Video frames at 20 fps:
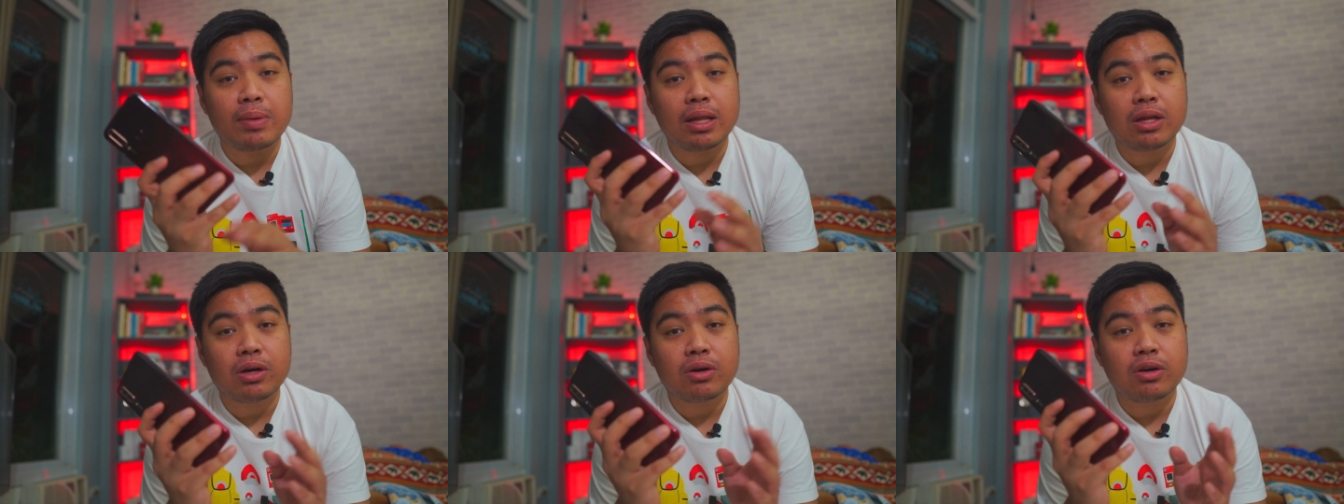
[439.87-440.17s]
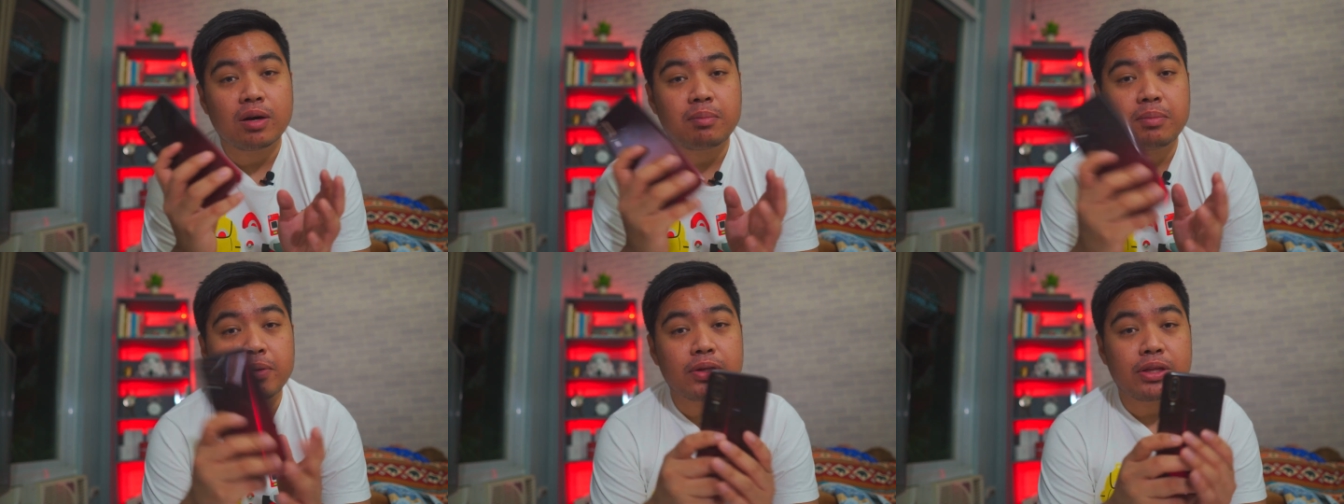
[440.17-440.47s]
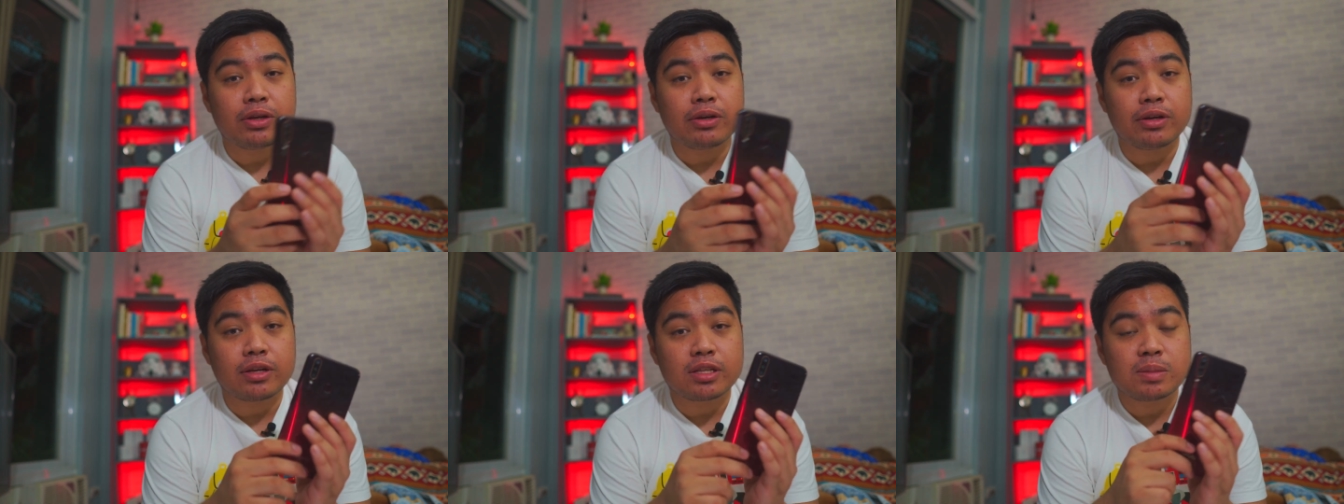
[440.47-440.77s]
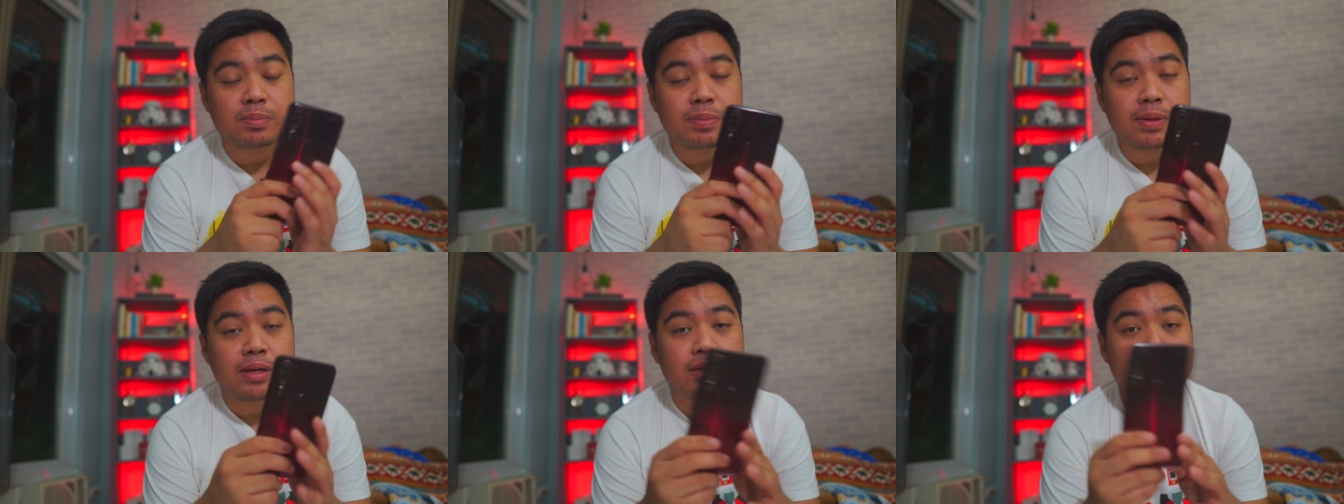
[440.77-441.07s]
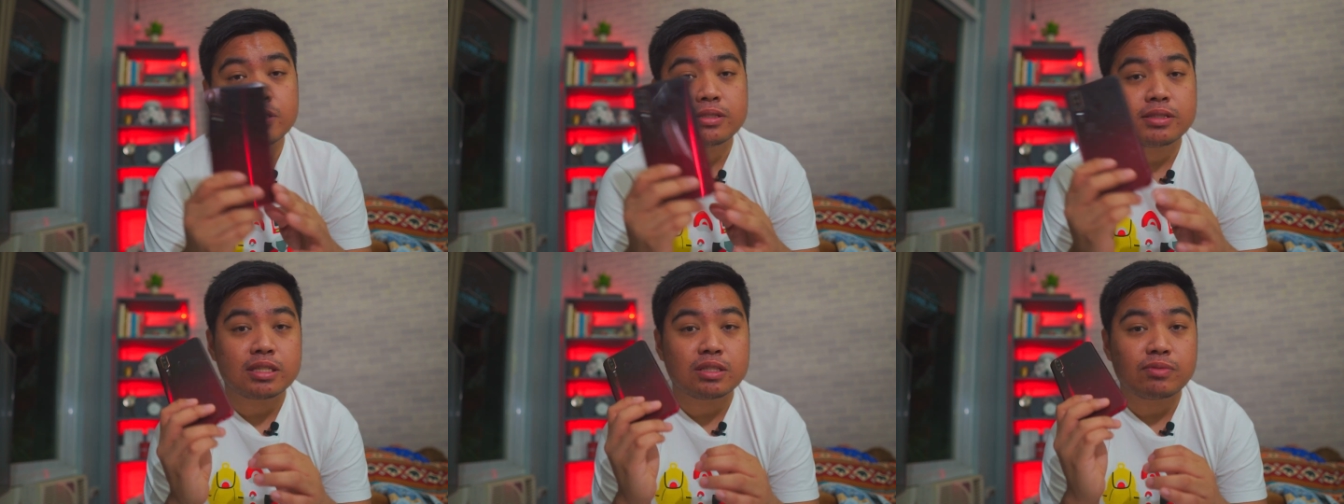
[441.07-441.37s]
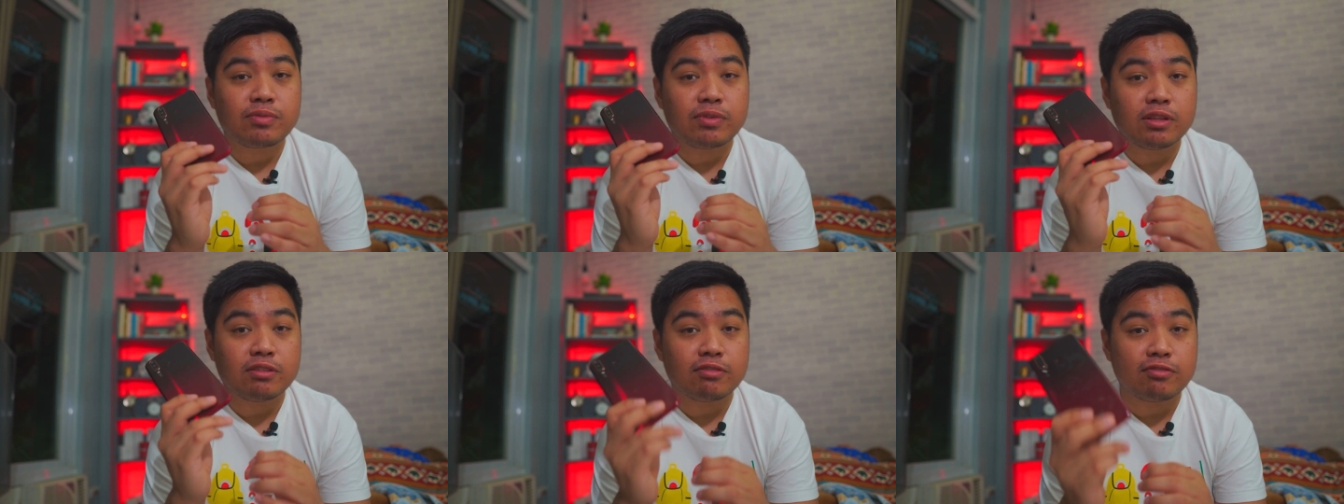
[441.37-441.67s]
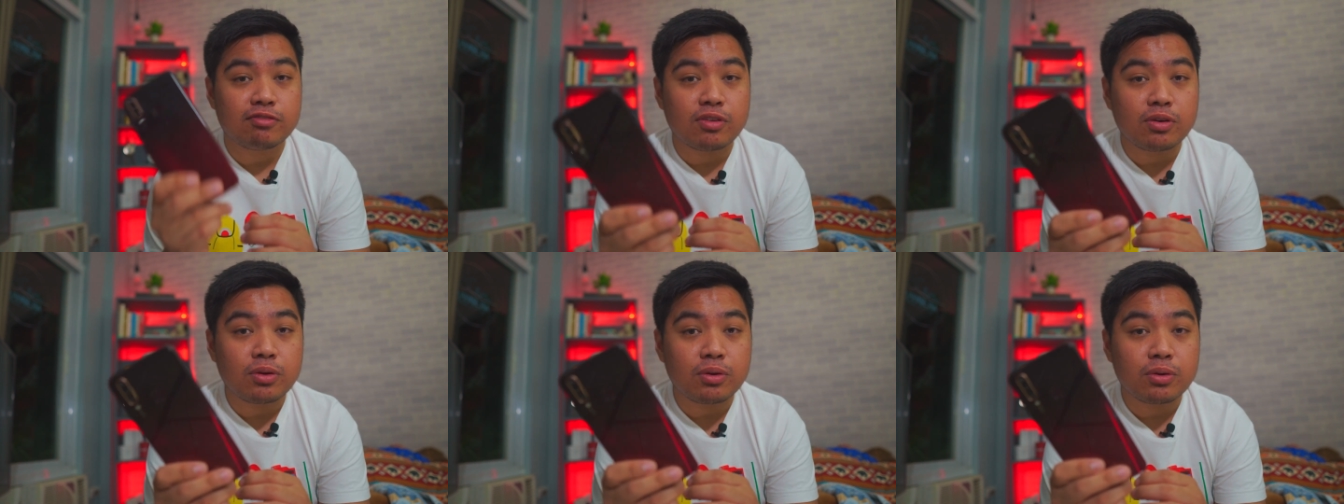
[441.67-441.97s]
below about your experiences with the
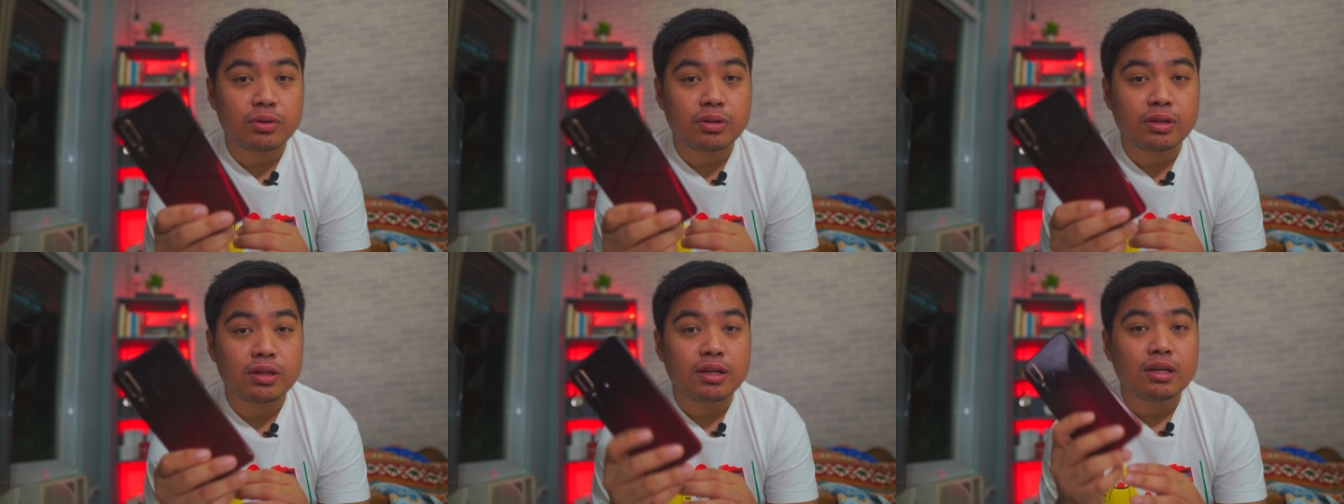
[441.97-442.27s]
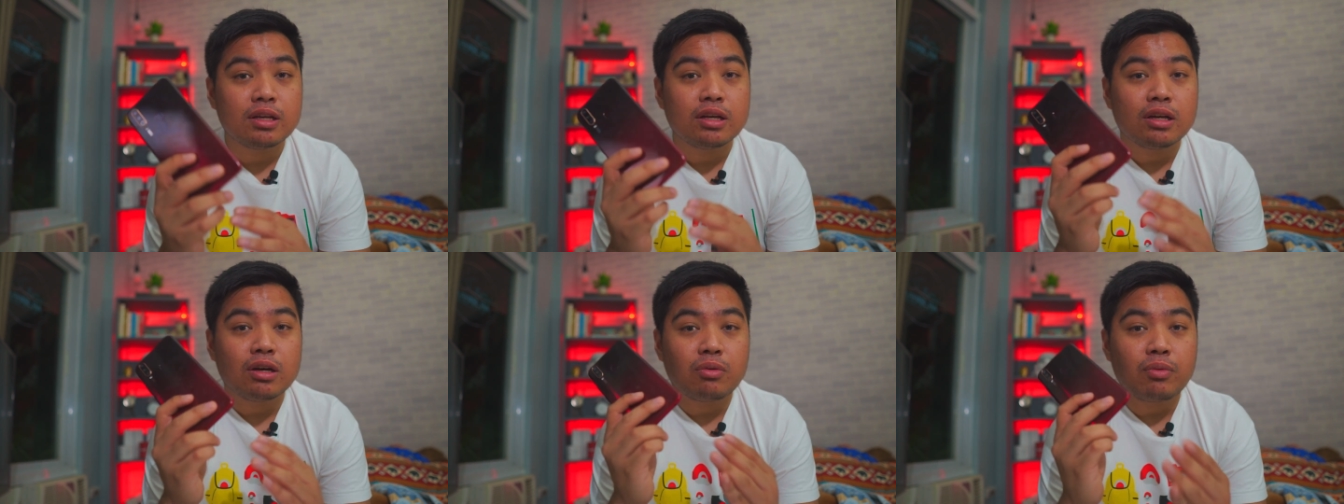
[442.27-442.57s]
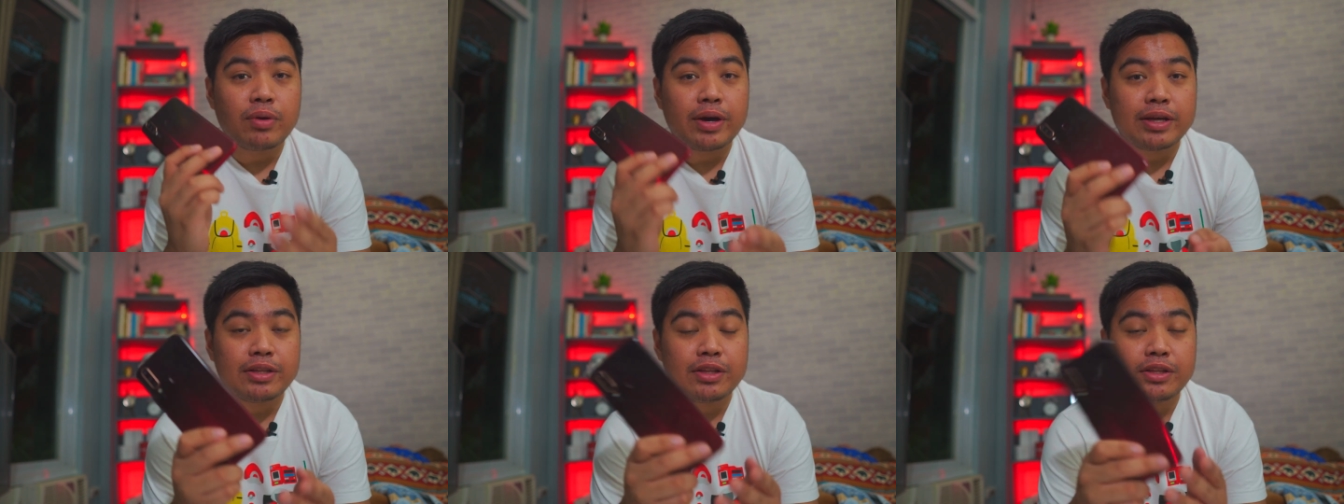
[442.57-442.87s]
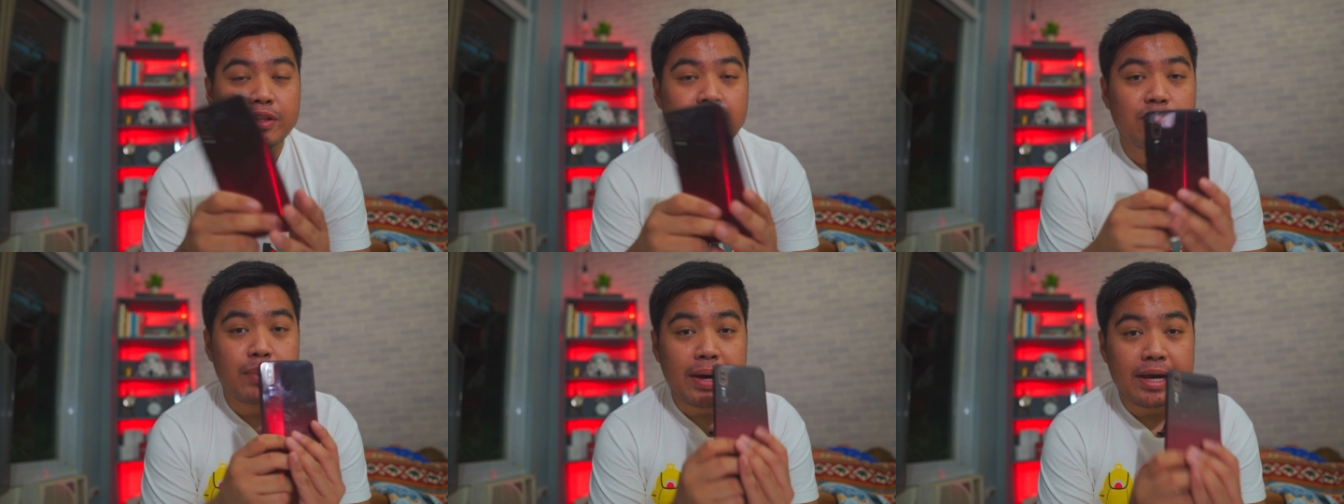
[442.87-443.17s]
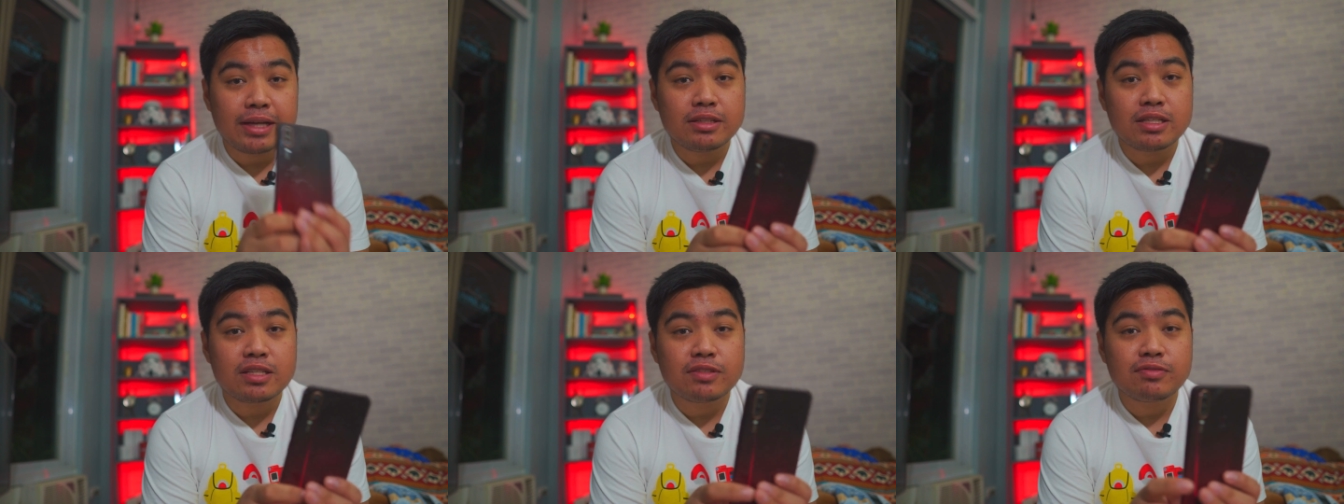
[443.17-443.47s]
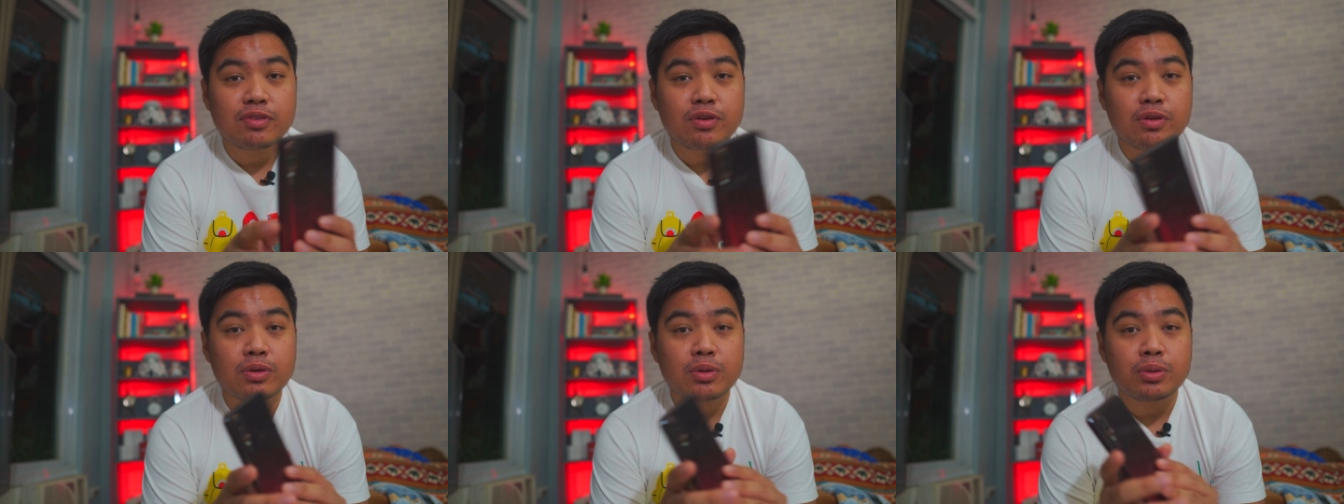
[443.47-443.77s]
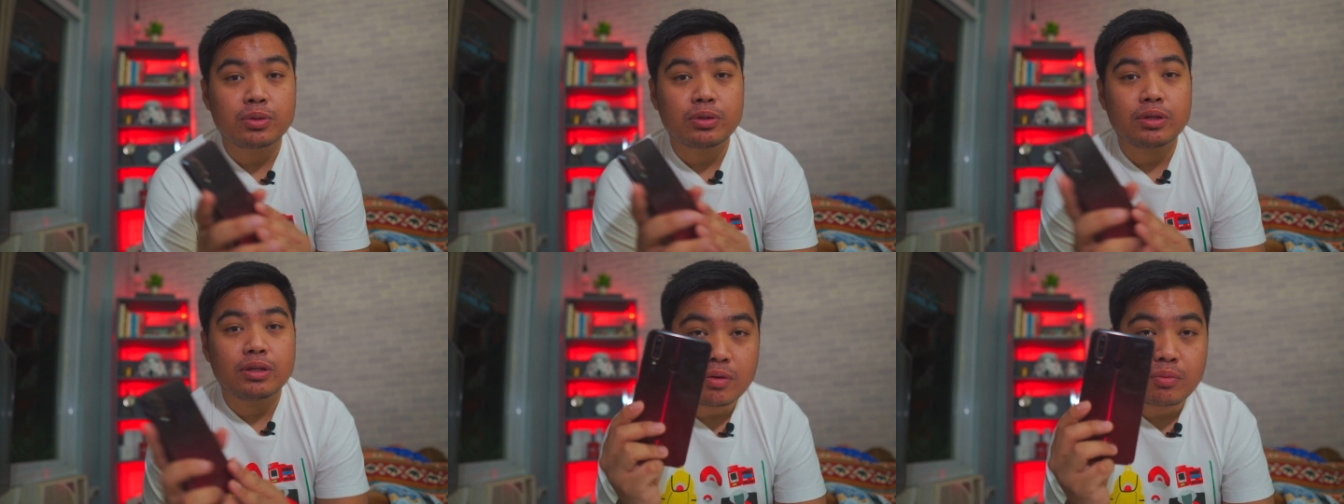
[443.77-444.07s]
phone. Why did you buy this
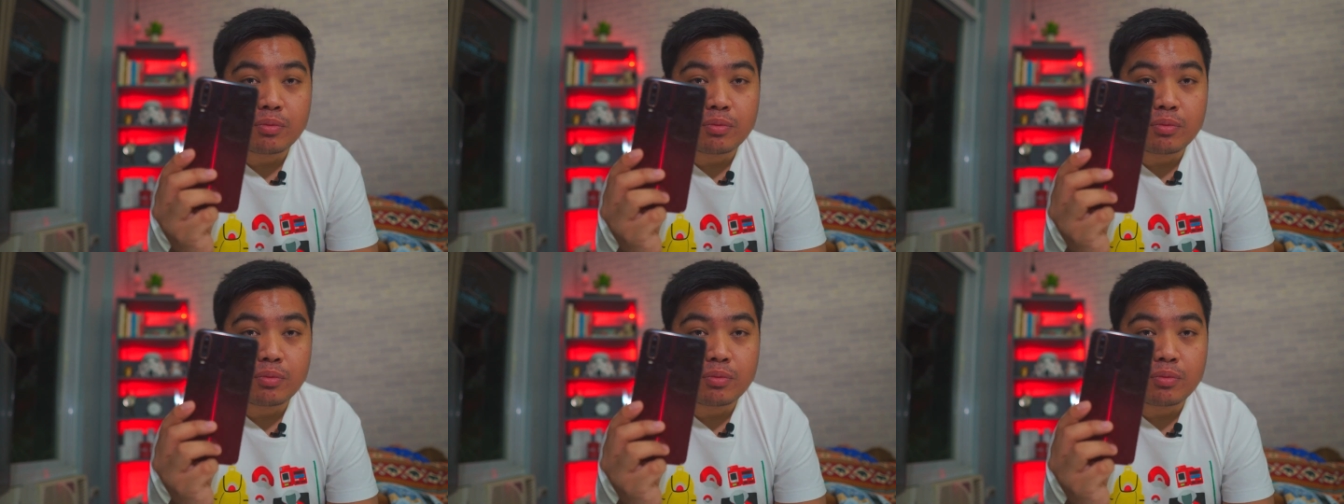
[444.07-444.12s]
phone?